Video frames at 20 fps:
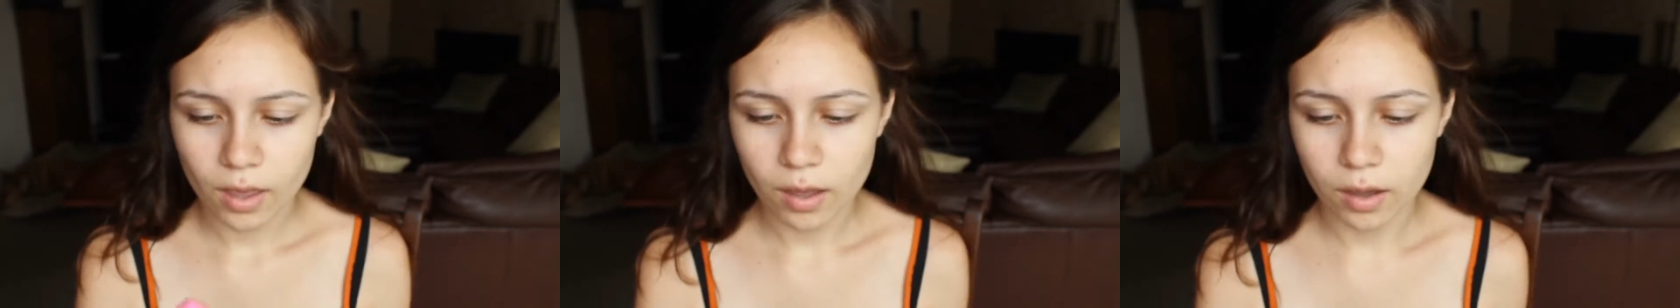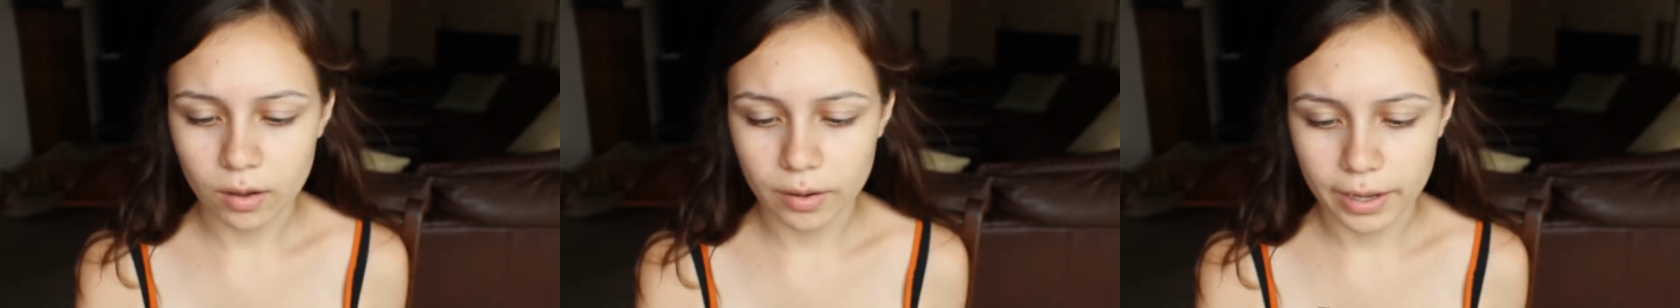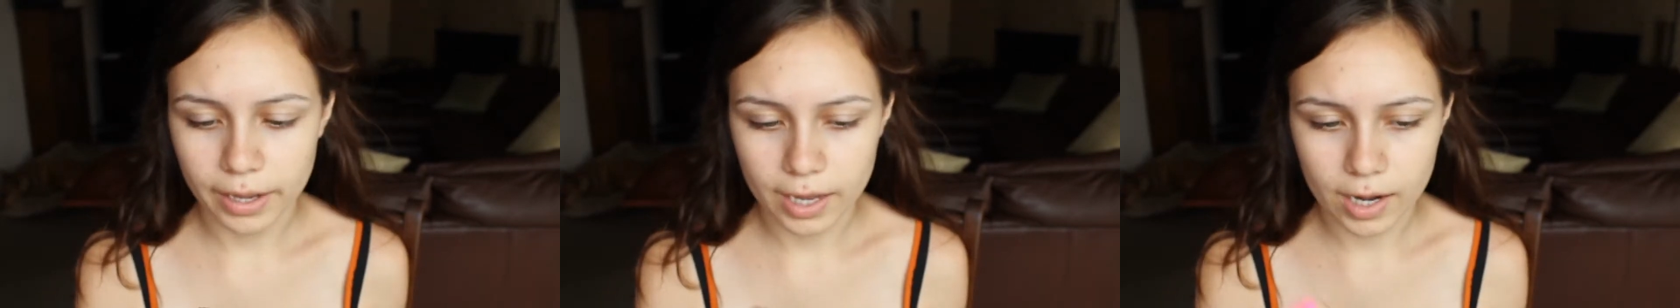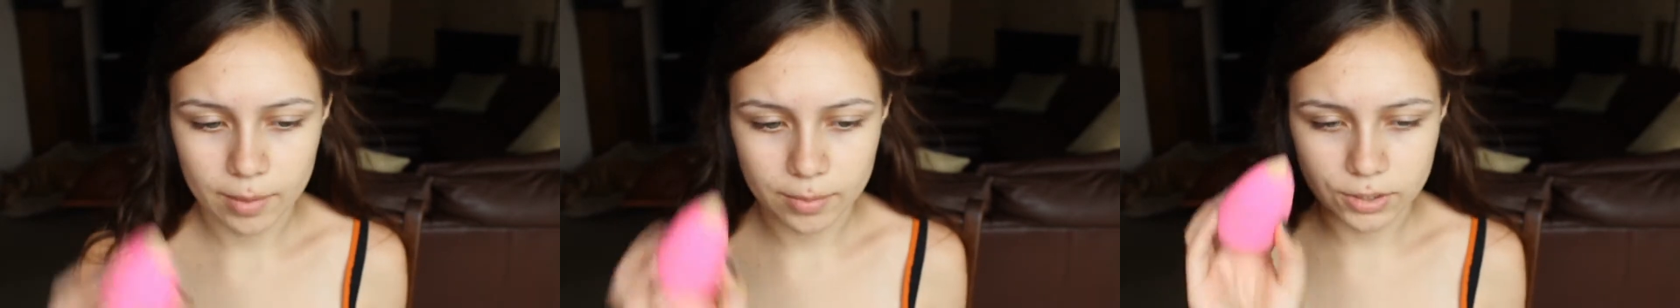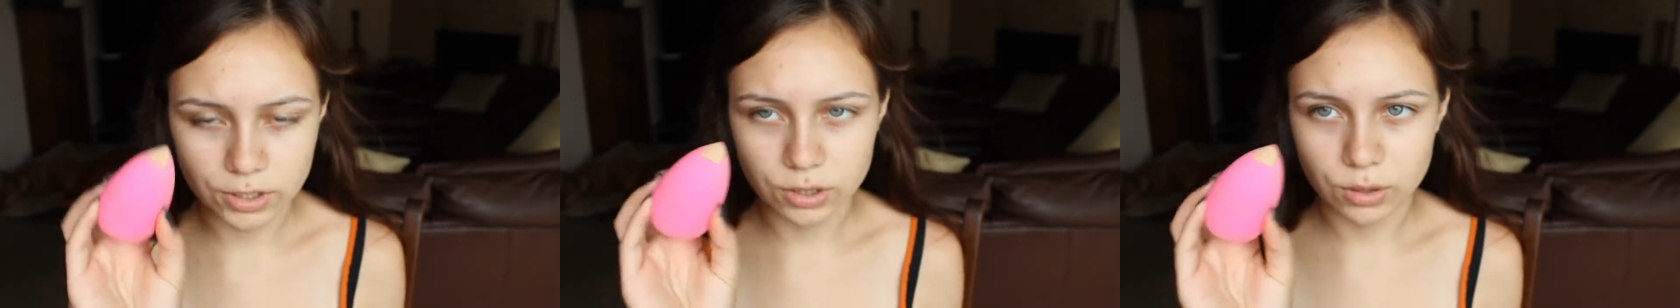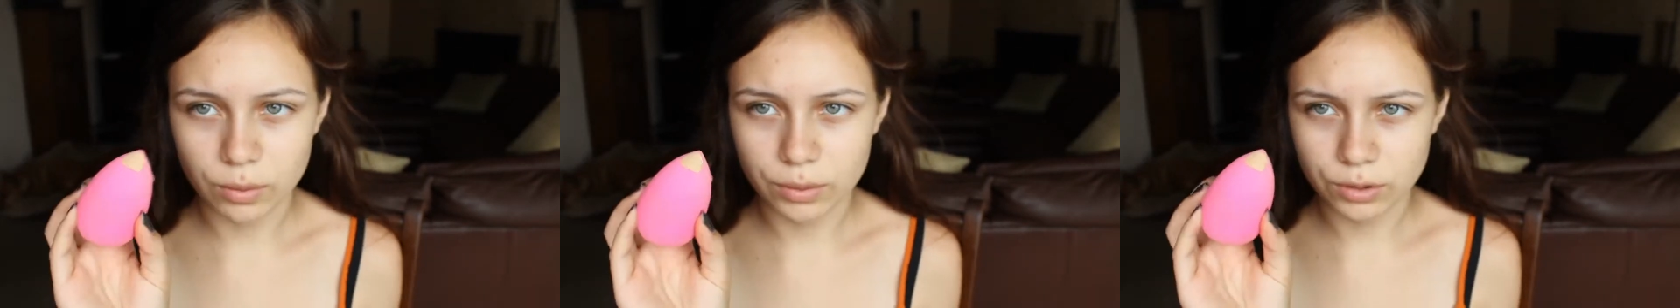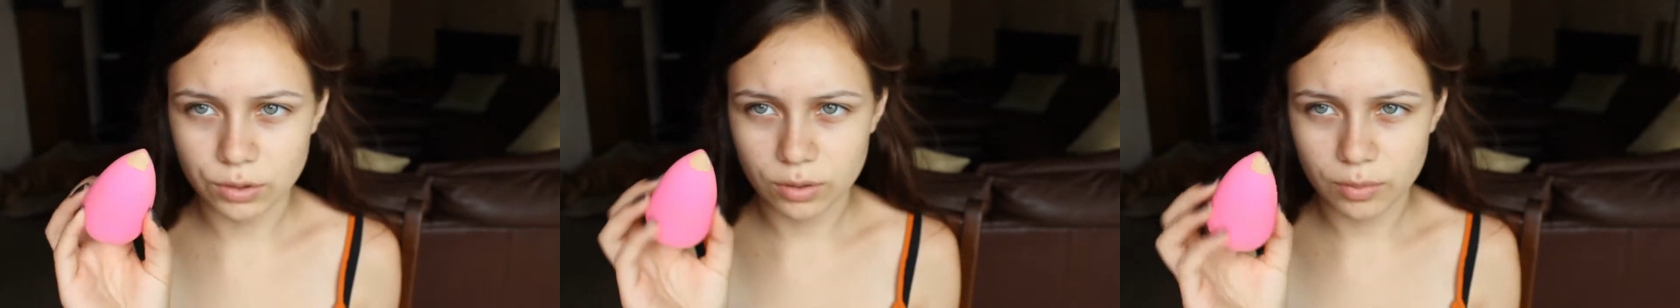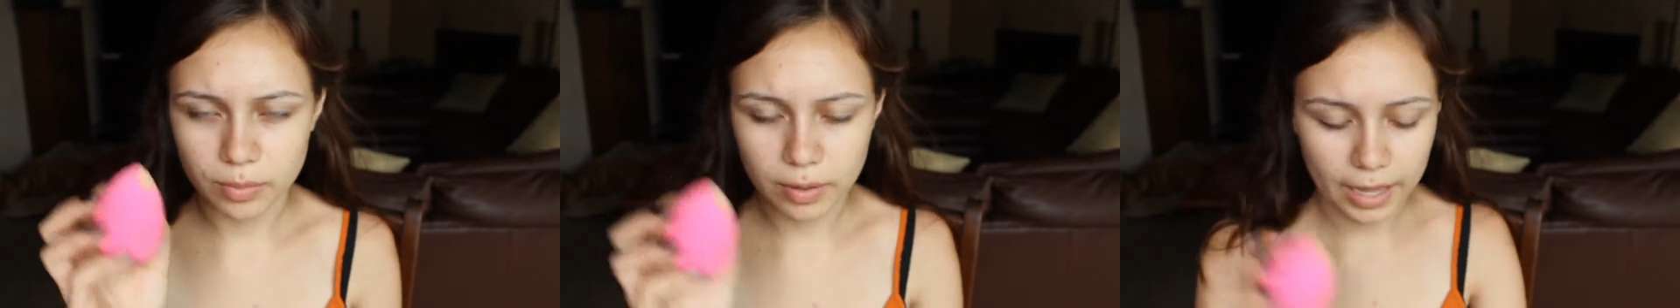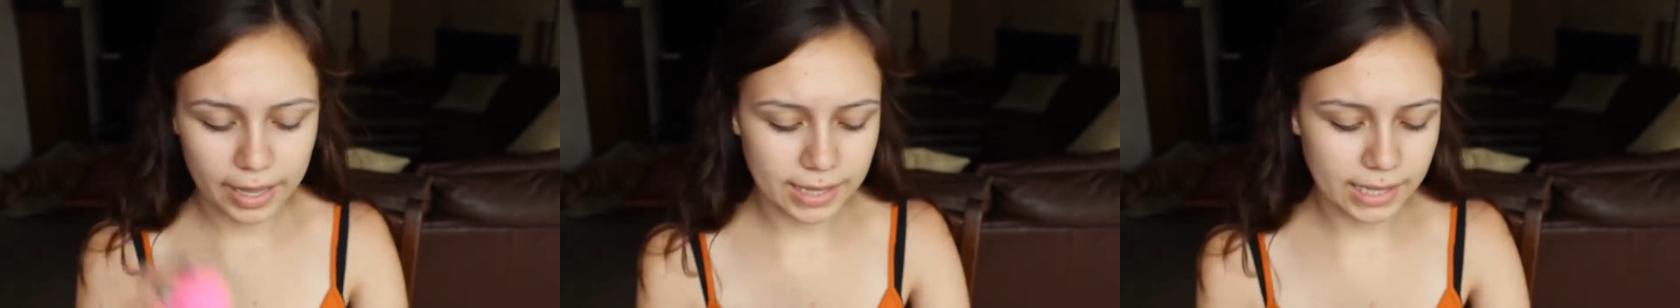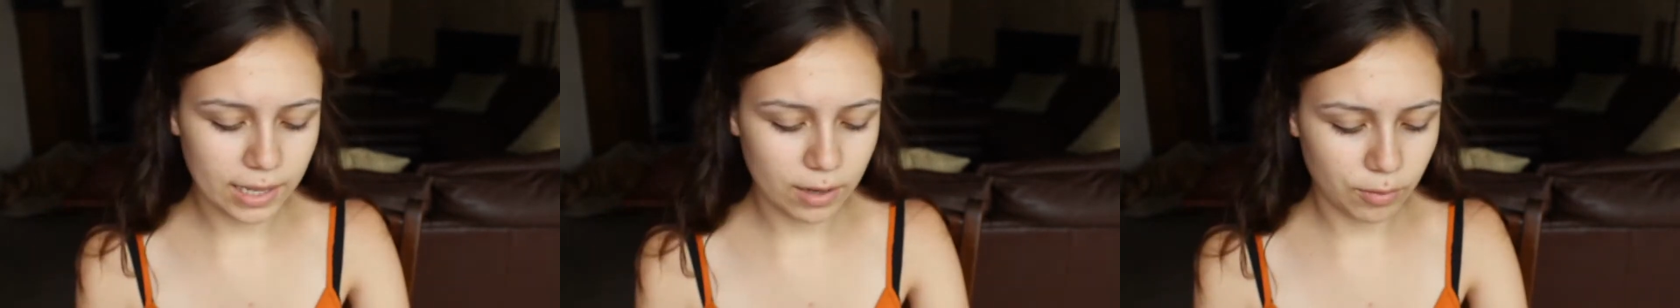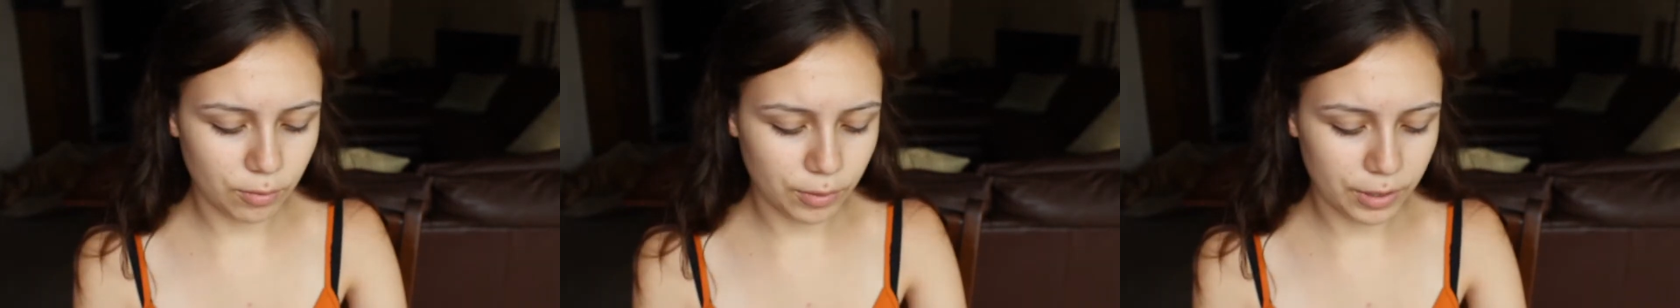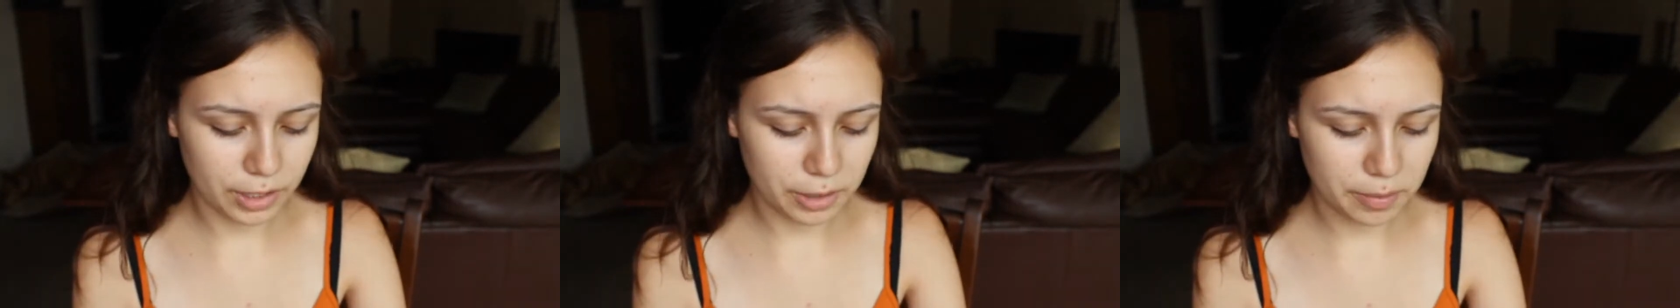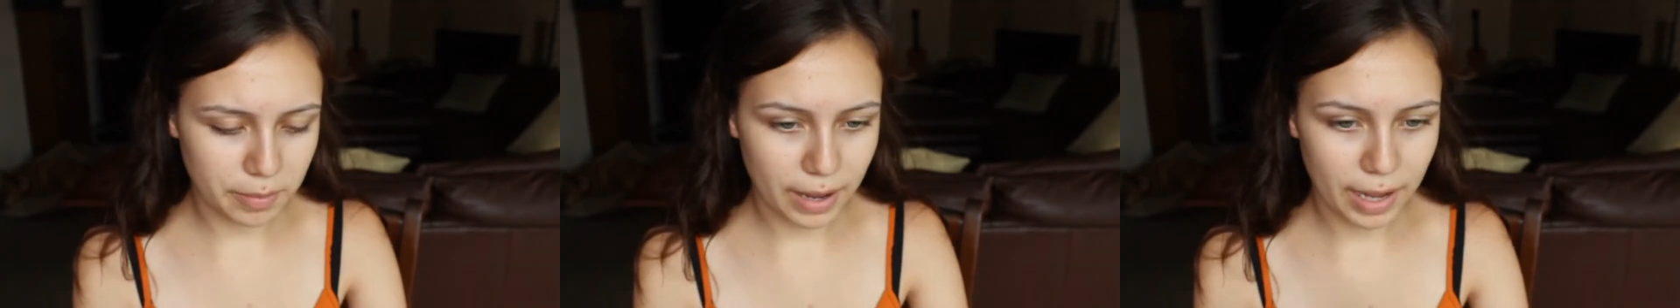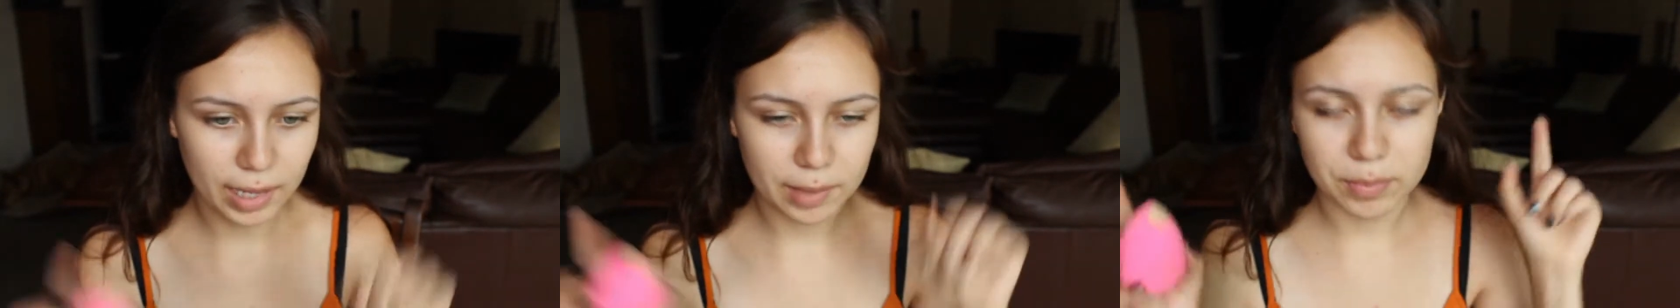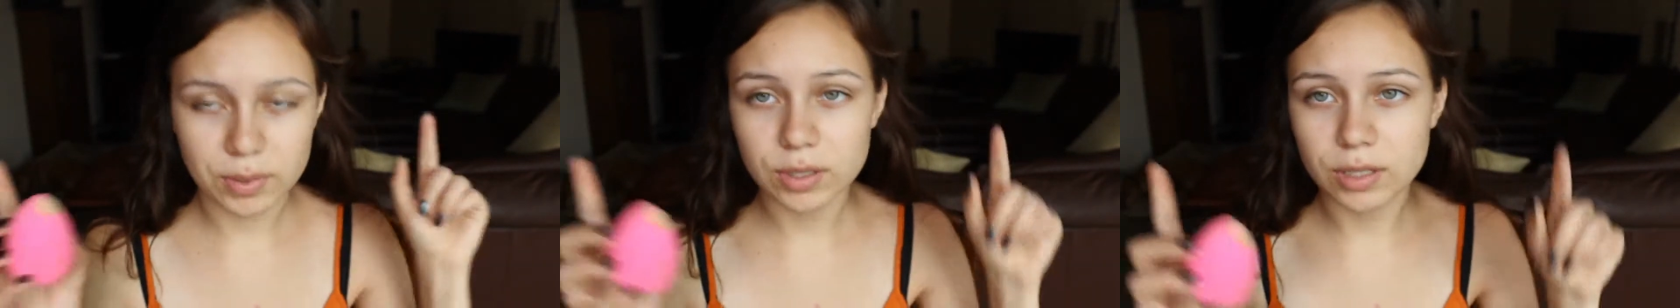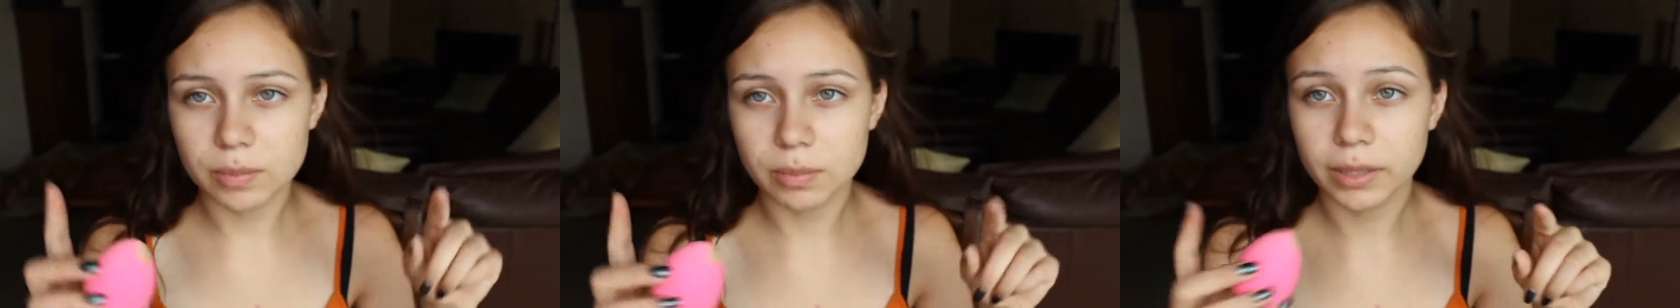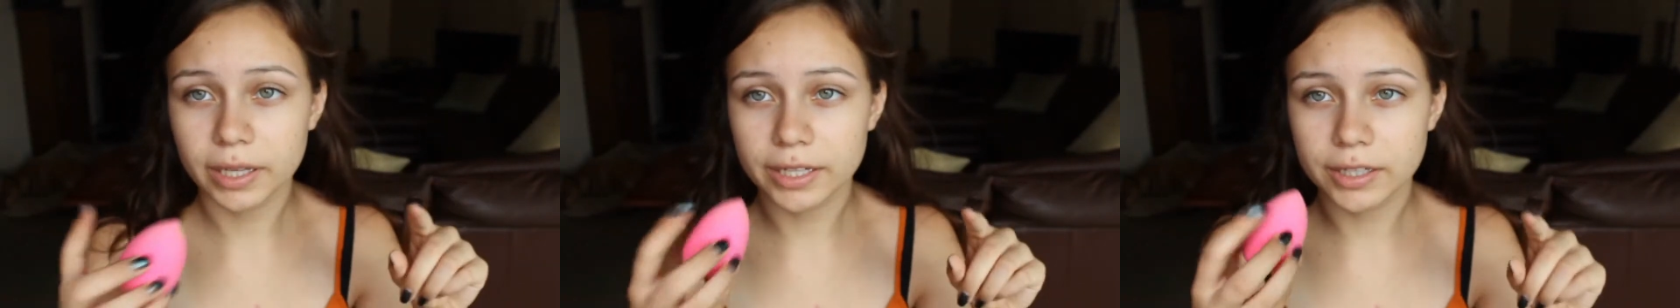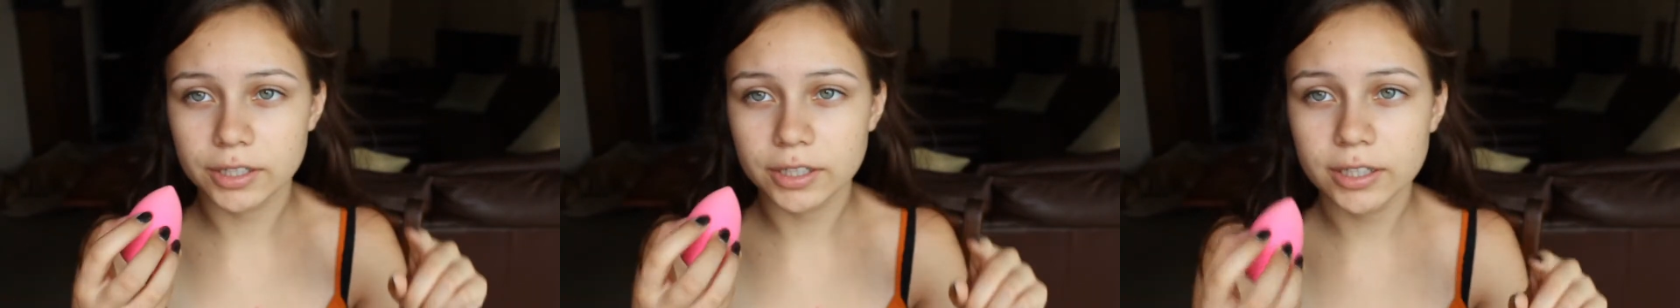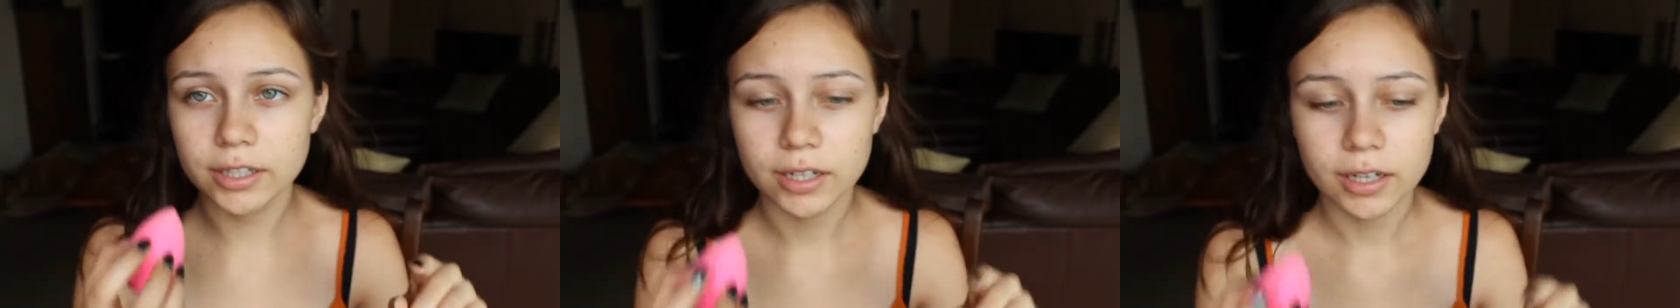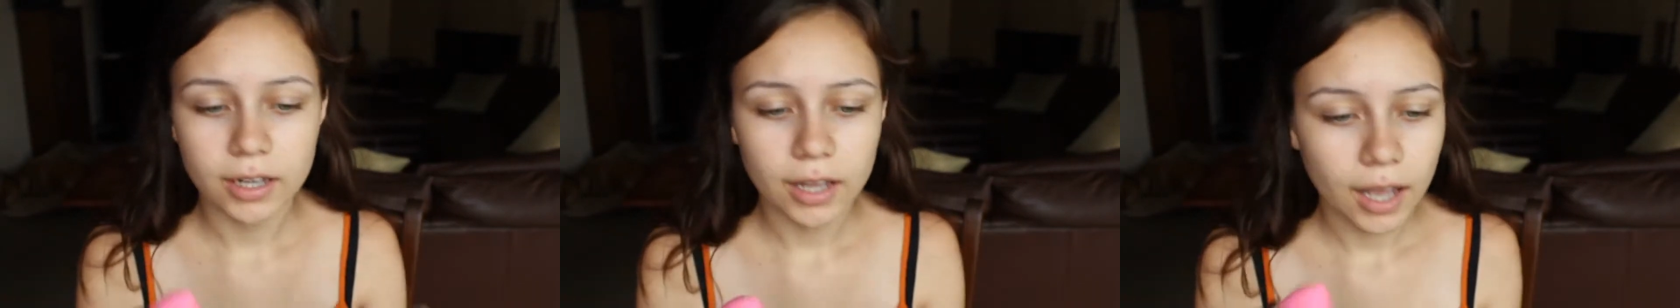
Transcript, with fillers: Okay, and I'm just going to apply that with my beauty blender.